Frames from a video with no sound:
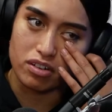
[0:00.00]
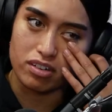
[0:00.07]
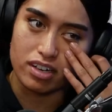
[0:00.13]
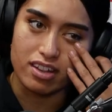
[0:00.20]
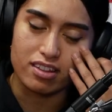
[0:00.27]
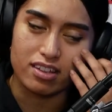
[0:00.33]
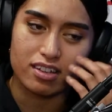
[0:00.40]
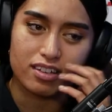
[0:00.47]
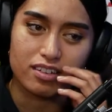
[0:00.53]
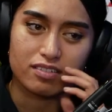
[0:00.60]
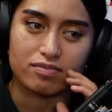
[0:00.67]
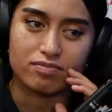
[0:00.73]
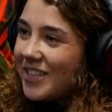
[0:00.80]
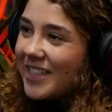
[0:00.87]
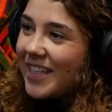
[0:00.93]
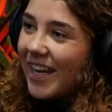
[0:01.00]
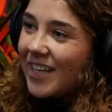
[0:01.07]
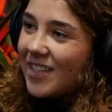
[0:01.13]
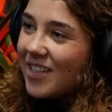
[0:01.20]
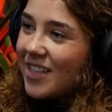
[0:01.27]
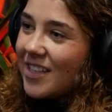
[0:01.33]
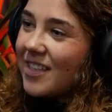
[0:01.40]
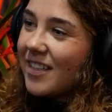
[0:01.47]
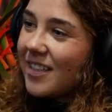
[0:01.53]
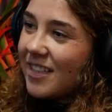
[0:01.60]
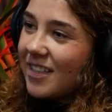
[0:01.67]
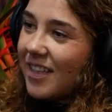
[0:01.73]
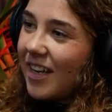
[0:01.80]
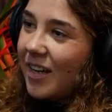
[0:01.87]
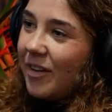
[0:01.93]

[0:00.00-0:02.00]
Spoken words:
I've gone through stages. Yeah. It's,